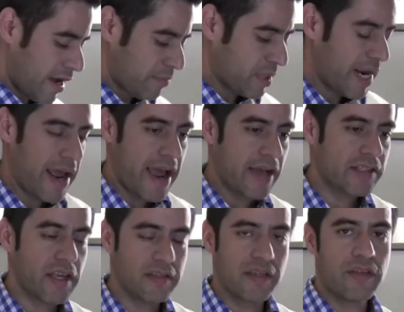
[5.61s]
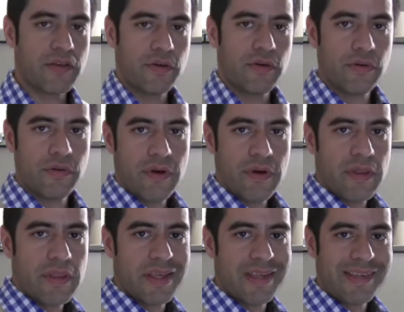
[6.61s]
I'm going to access it through
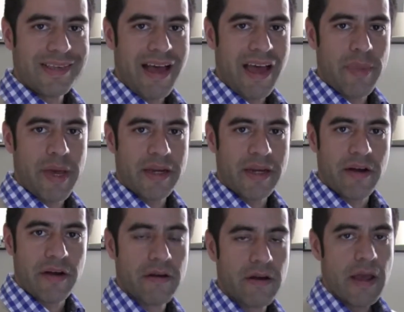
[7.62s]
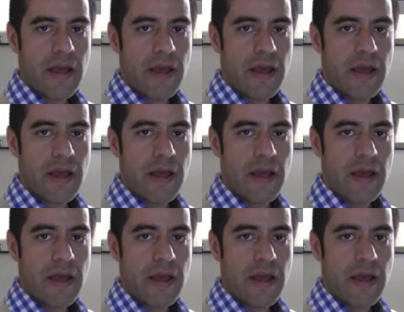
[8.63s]
this iPad here.